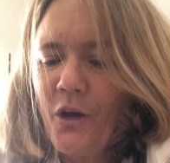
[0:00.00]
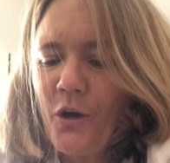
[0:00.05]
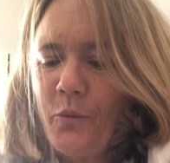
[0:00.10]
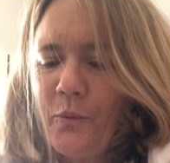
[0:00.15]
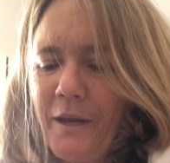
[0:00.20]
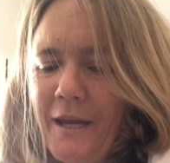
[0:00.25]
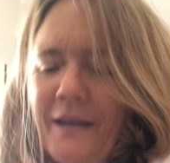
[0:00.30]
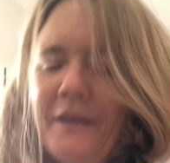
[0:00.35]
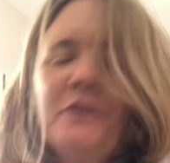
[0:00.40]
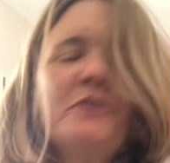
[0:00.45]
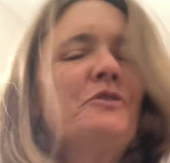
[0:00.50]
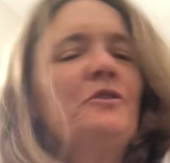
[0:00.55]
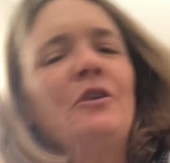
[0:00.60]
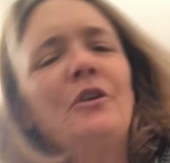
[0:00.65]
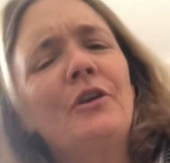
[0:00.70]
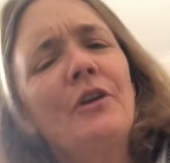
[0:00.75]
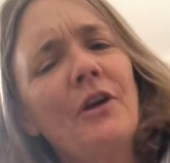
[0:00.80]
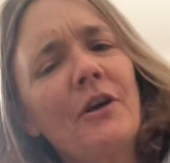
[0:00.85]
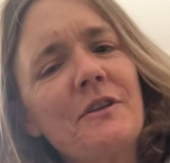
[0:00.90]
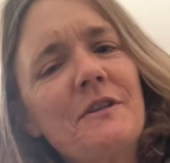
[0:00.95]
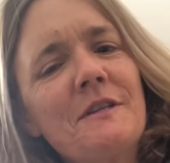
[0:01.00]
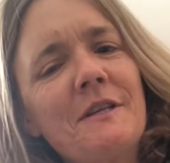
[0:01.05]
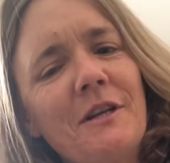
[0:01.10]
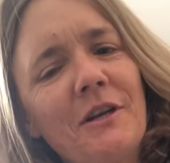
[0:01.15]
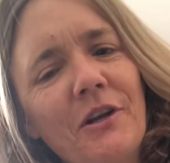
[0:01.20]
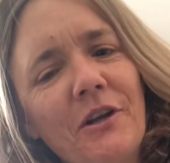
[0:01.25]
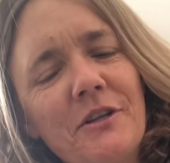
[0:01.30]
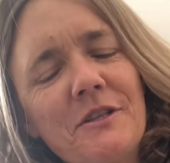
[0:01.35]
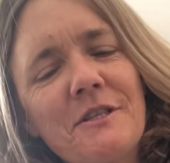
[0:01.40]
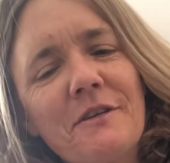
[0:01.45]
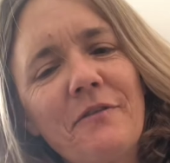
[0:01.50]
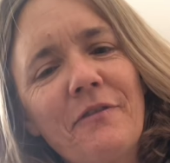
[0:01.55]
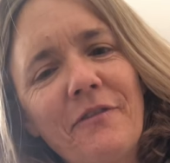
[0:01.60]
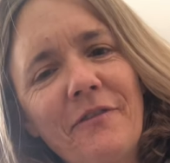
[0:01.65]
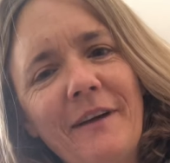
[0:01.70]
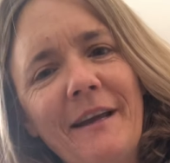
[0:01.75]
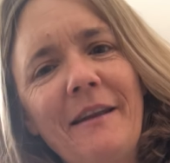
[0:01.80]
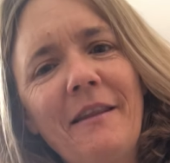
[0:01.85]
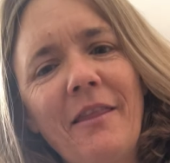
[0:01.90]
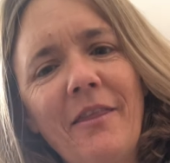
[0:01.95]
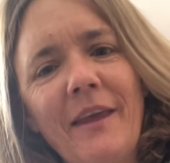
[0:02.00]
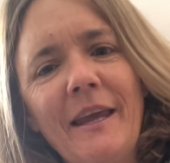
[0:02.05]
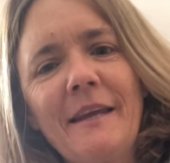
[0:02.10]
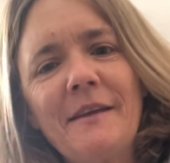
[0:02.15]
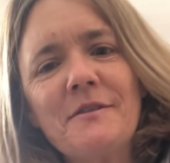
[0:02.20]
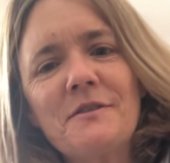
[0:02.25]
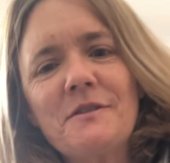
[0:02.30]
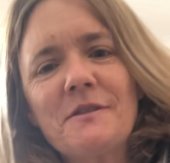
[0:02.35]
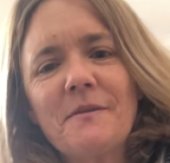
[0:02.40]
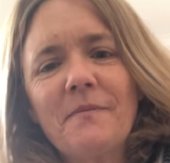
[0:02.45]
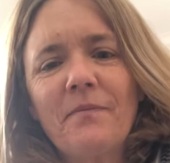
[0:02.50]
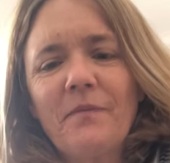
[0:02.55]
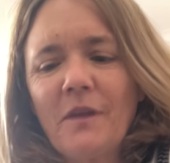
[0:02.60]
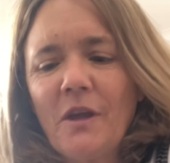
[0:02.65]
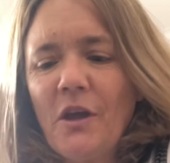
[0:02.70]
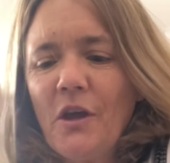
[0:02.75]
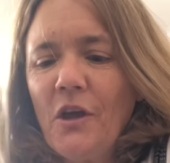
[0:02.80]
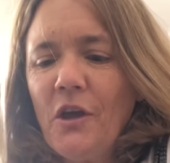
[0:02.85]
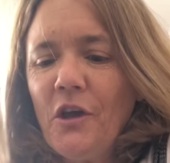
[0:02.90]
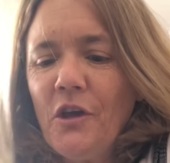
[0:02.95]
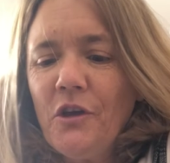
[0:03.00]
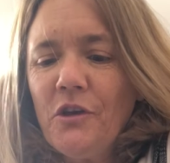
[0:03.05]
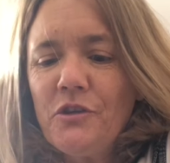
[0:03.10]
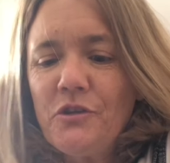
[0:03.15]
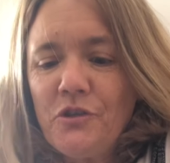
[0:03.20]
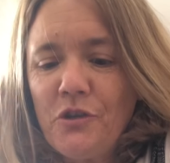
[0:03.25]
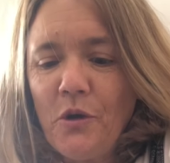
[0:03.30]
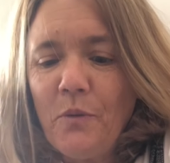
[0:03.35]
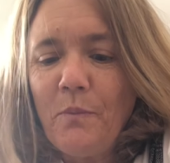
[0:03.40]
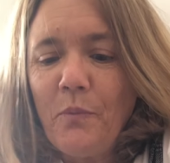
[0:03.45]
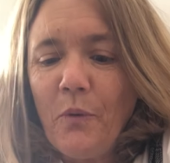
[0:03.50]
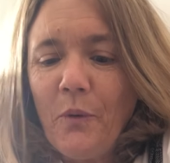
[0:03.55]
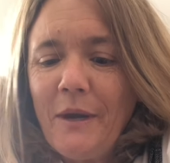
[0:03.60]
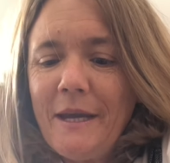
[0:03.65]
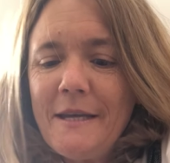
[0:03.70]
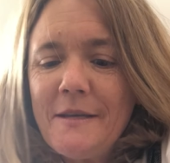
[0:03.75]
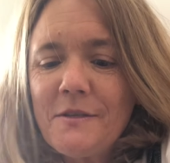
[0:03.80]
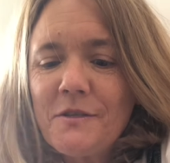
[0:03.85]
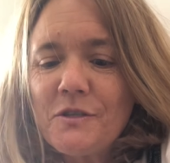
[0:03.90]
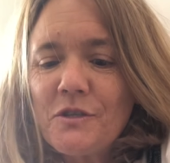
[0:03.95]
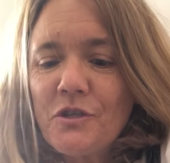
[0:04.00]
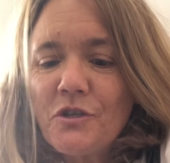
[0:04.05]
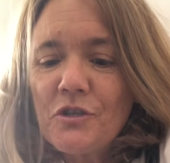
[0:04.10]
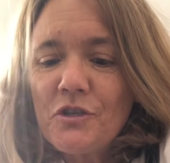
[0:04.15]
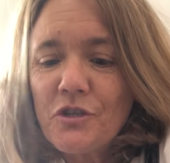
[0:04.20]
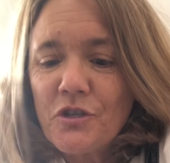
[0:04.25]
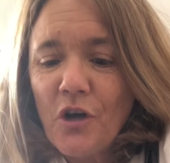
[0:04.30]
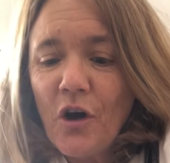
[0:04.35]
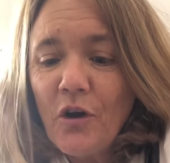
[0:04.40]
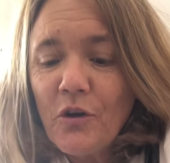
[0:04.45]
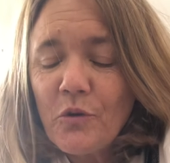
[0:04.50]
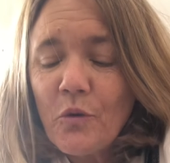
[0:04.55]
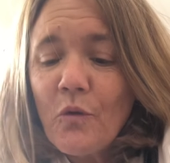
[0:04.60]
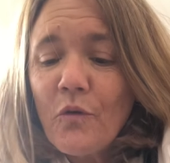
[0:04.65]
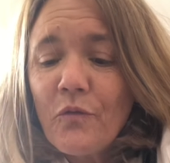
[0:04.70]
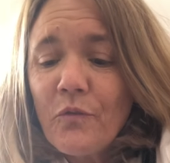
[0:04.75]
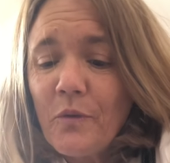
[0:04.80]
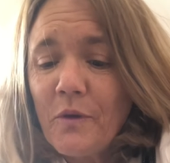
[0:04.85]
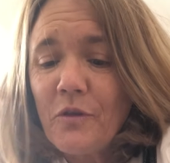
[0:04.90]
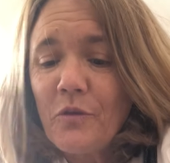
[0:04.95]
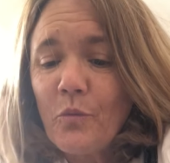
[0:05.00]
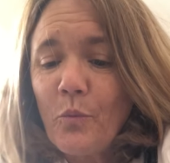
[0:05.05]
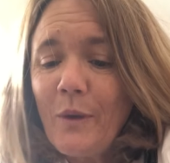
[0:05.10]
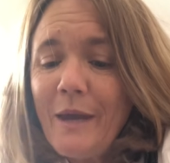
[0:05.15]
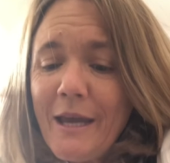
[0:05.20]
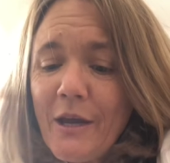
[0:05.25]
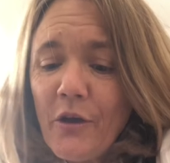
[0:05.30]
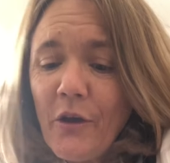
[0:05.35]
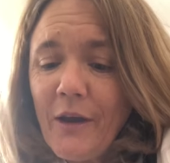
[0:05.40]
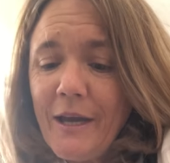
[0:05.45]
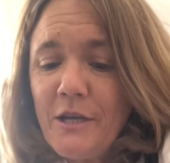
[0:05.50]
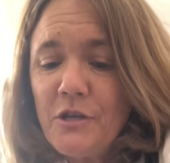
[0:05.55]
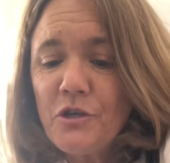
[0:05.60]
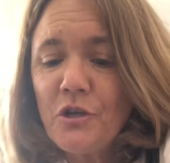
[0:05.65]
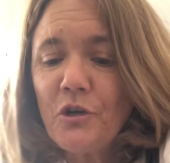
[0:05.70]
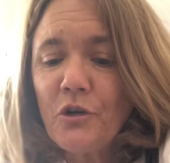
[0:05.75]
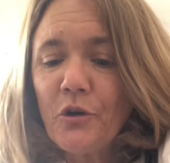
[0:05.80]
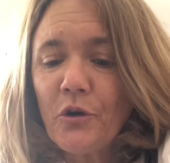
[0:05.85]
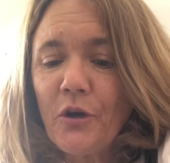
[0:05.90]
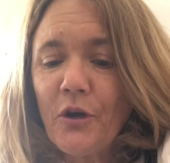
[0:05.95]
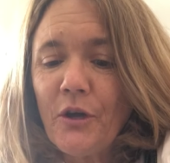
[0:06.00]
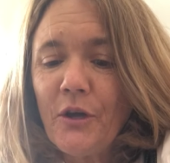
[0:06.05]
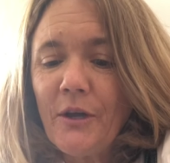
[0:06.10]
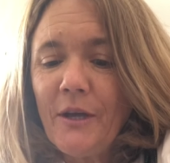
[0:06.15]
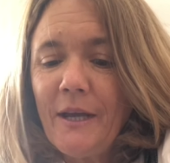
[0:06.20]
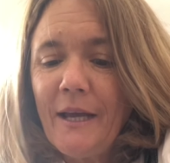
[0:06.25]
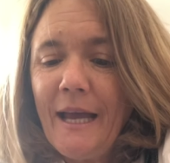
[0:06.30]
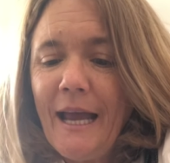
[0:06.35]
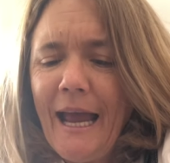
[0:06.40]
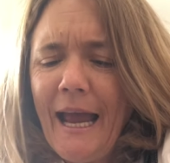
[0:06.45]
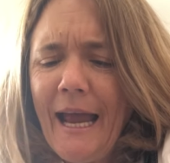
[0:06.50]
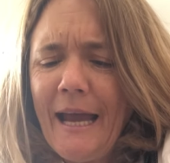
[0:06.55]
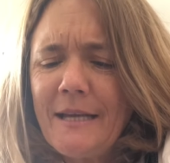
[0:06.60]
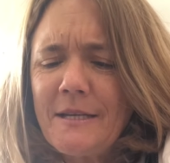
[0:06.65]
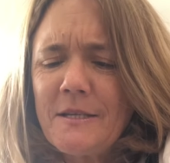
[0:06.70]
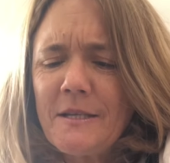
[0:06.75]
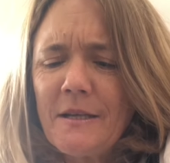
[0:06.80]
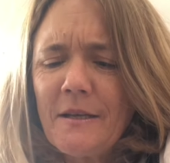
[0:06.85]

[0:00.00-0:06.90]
We're going to do lots and lots of fun things. So, boys, to start off with, we're going to look at